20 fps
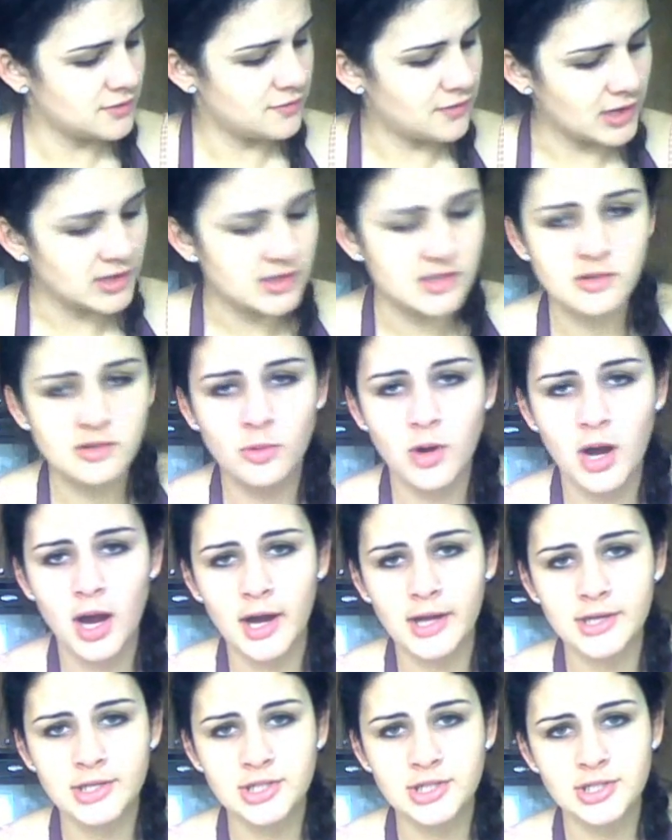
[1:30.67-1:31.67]
fun to
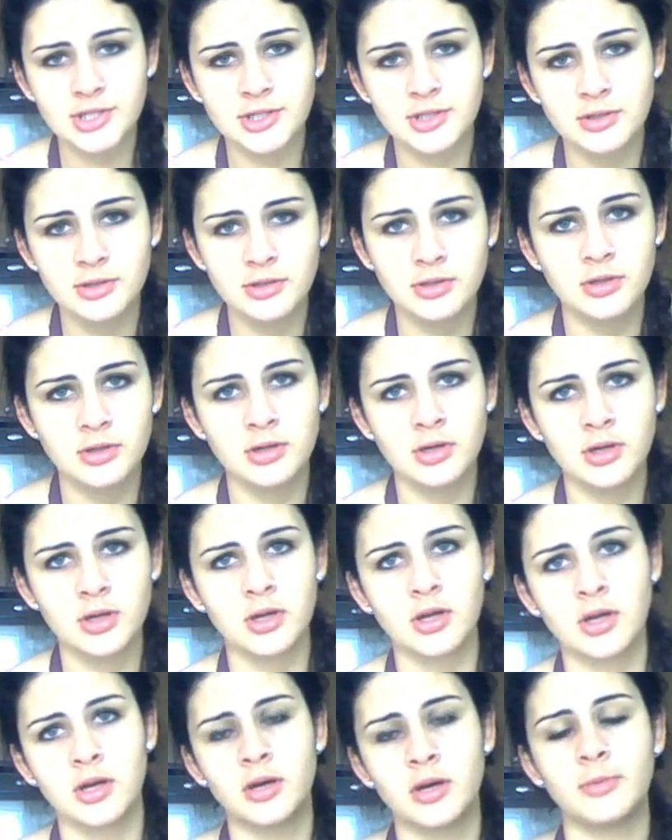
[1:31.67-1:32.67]
watch,
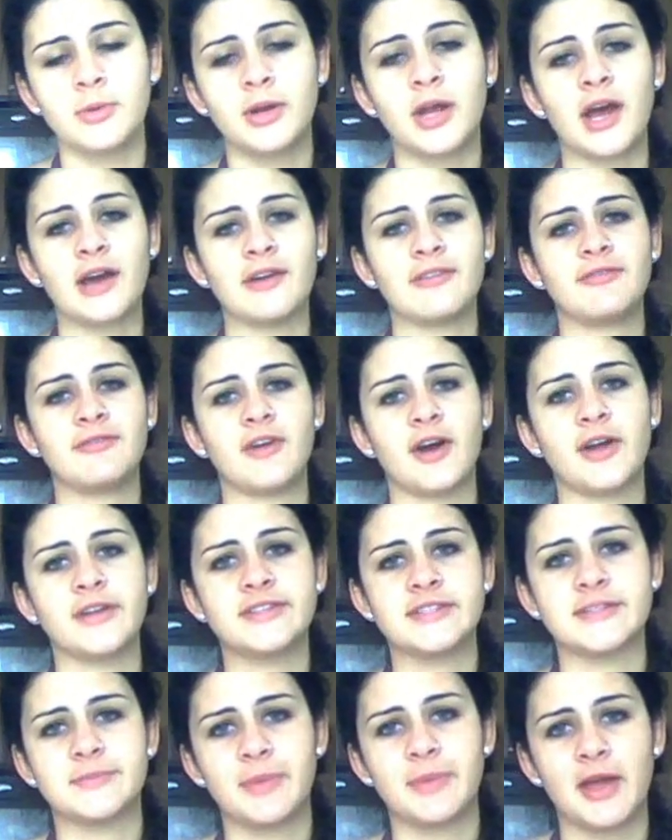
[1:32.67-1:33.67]
not fun
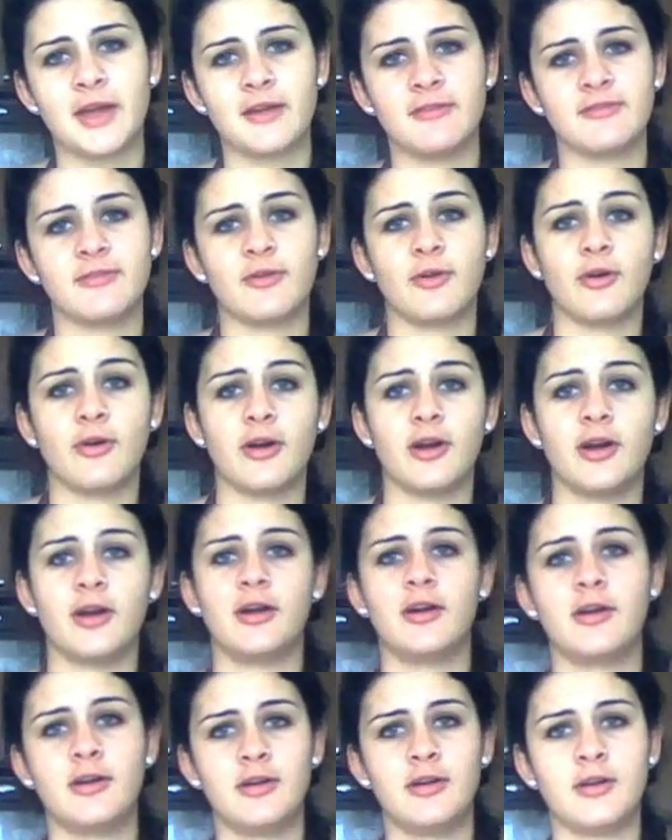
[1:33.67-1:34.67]
to pay for
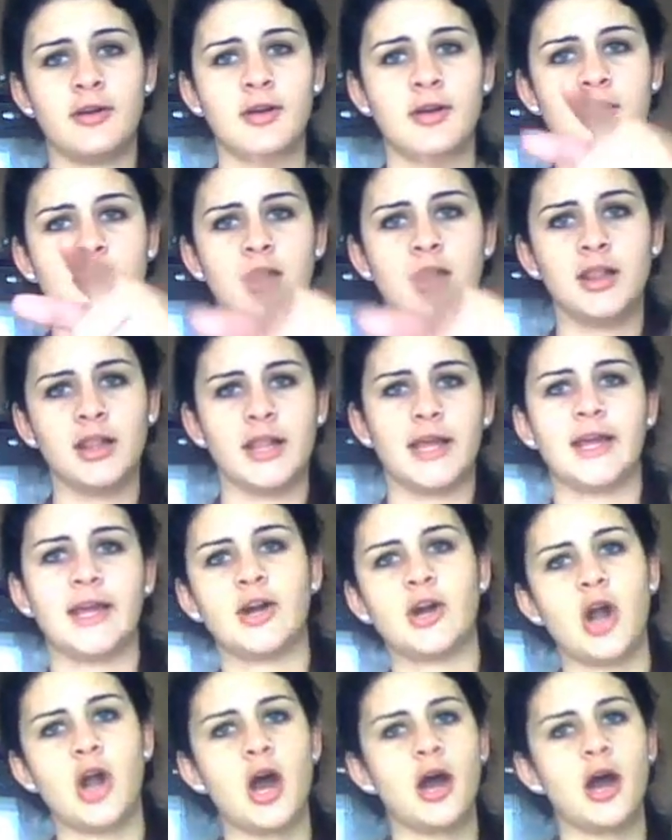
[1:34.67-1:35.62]
later